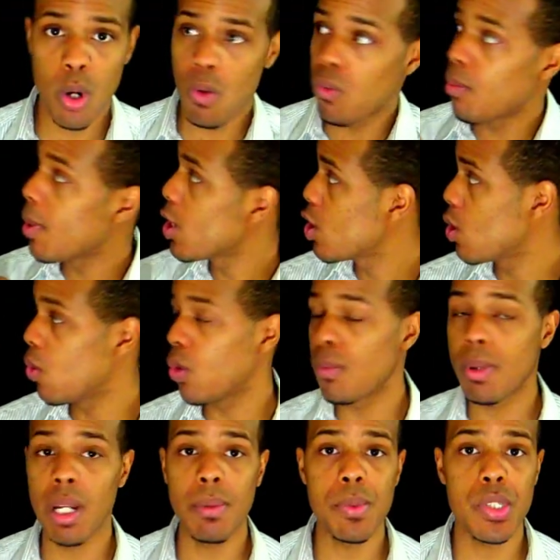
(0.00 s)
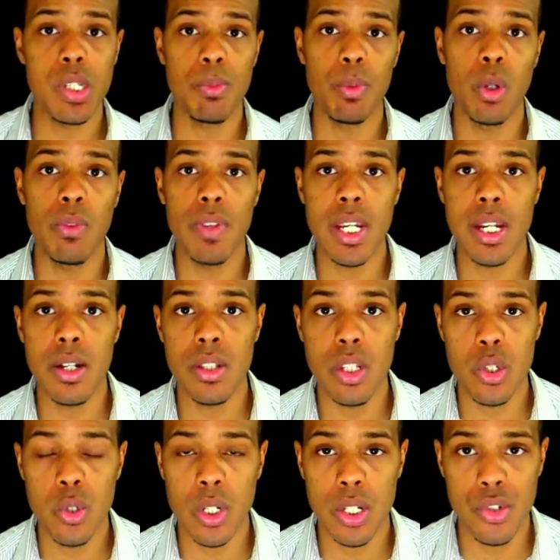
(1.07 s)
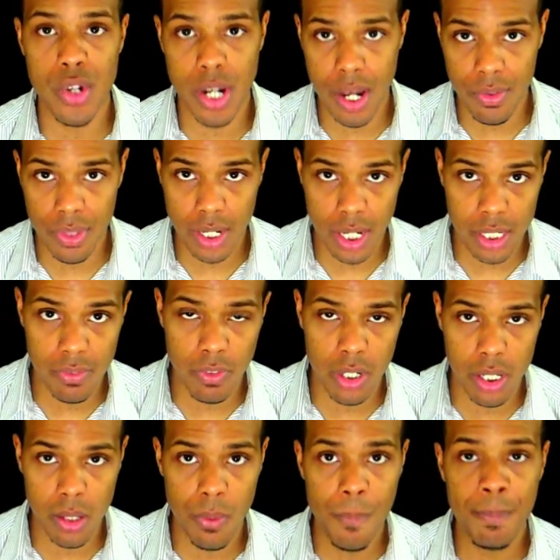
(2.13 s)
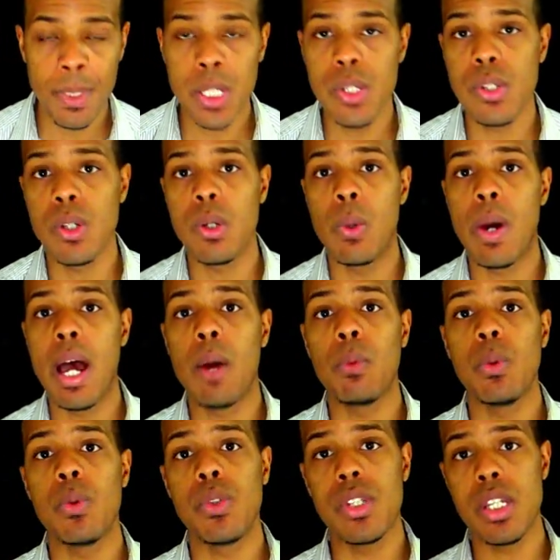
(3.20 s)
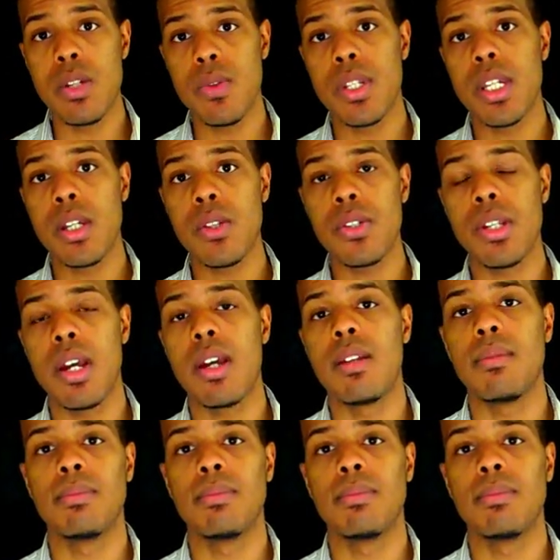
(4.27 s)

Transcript: over my shoulder, probably somewhere over here, that you can check out the next video. So I will see you on the other side.